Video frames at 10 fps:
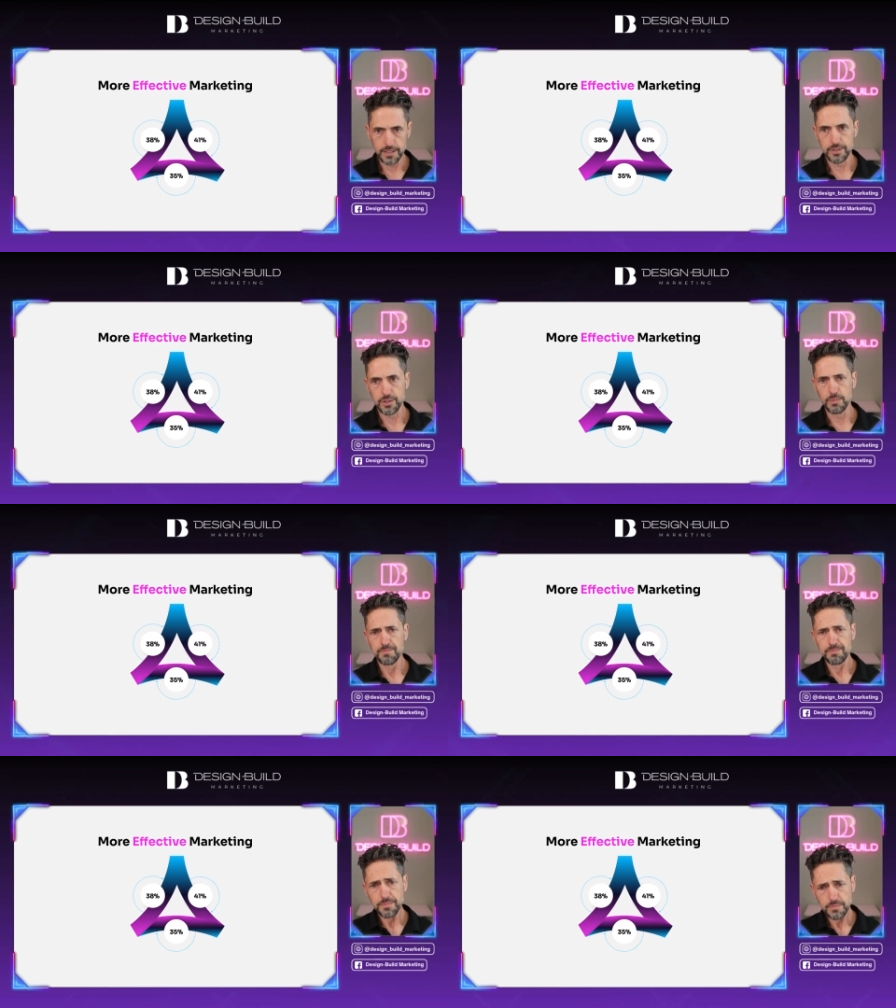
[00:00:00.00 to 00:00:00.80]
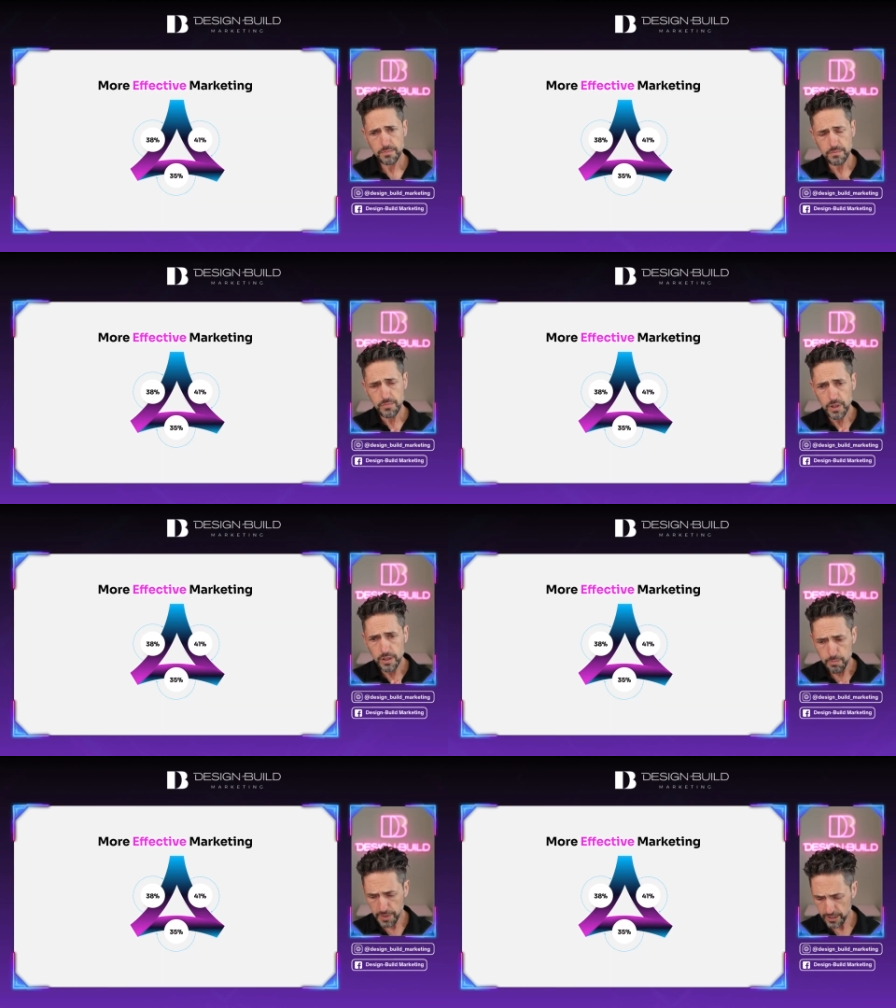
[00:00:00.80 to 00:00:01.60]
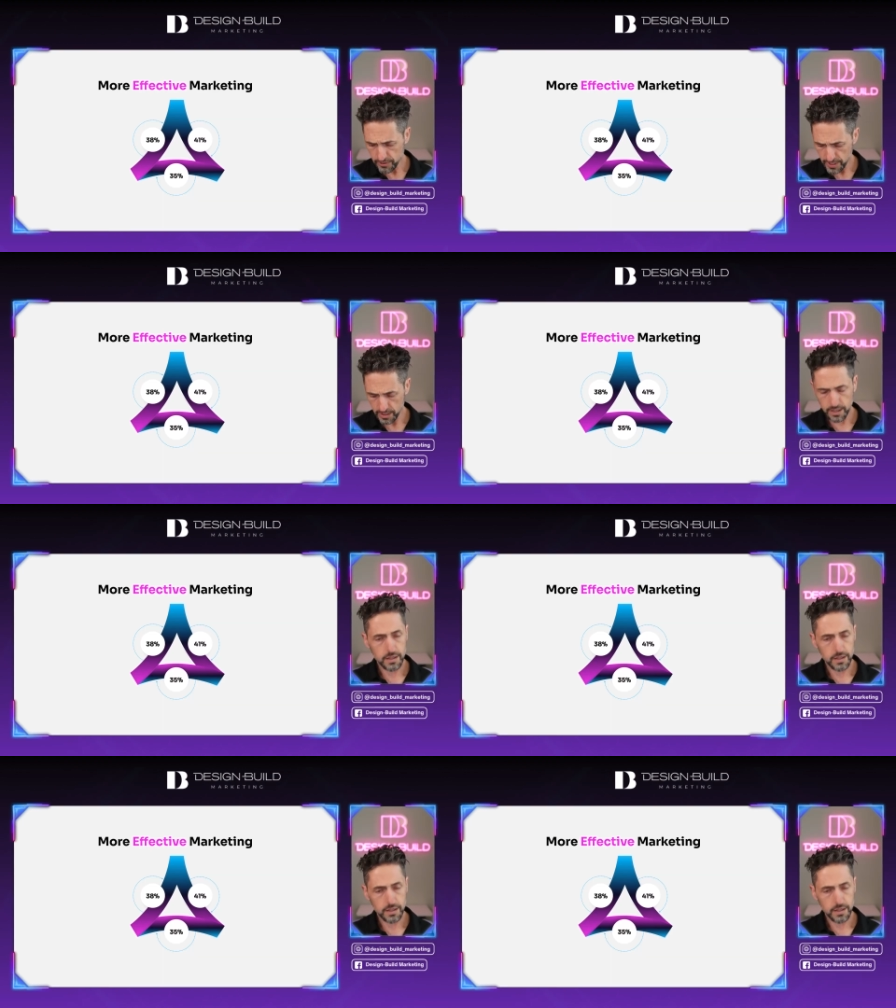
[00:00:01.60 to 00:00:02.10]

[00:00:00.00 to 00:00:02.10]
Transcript: So the biggest thing